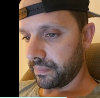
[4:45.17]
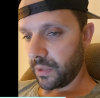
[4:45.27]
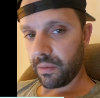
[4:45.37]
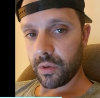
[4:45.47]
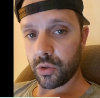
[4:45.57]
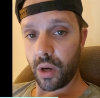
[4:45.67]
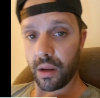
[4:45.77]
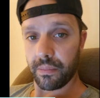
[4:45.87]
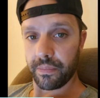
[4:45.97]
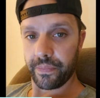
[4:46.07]
Give it a try.
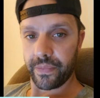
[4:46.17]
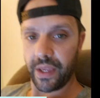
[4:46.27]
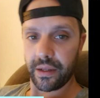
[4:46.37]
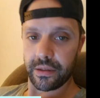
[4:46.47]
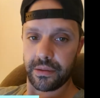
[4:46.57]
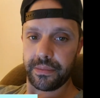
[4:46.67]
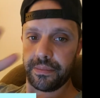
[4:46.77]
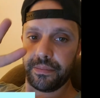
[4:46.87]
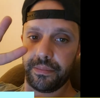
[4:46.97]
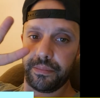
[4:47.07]
Thanks.
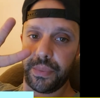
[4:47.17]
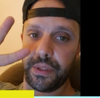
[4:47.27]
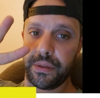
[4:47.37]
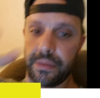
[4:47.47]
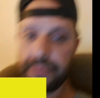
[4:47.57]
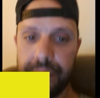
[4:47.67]
Peace.